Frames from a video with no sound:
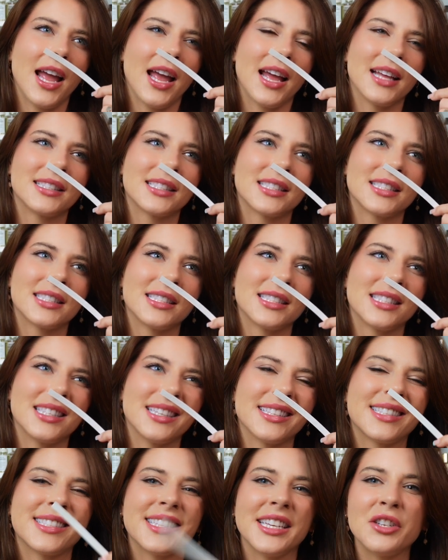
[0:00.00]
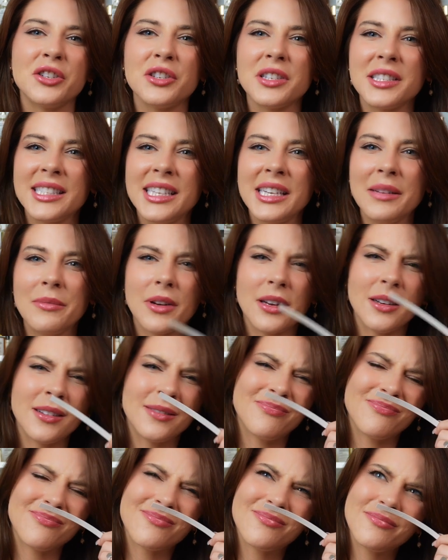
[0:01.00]
It's citrusy. Uh,
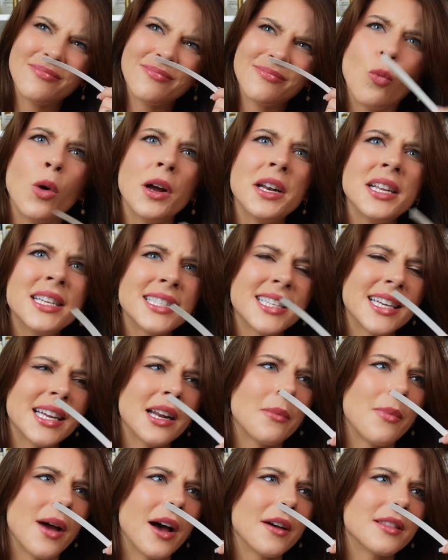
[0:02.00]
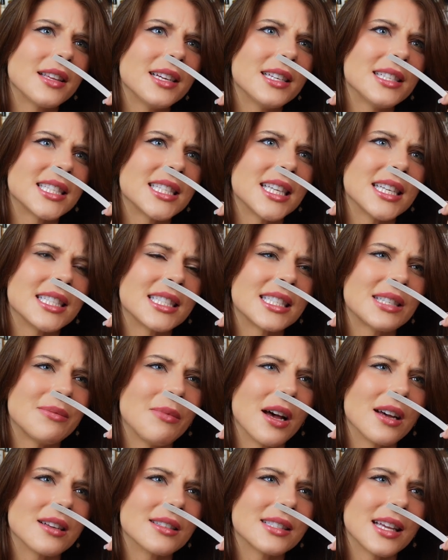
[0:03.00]
What is it about this that
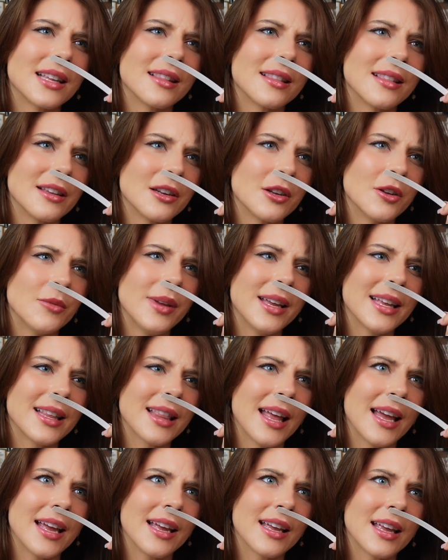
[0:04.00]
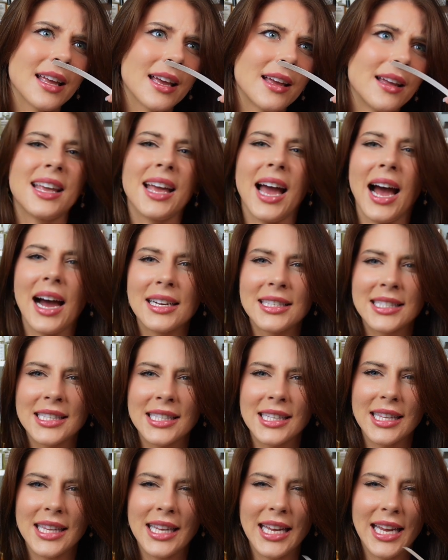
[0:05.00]
smells a little bit like
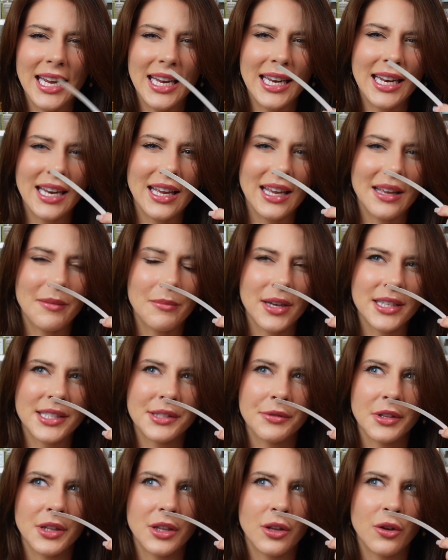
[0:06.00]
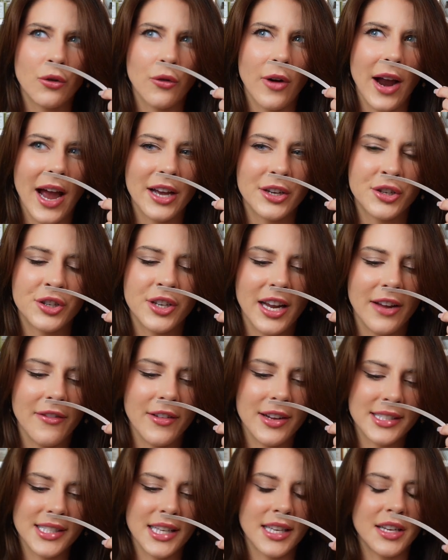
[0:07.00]
gasoline mixed with grass shavings?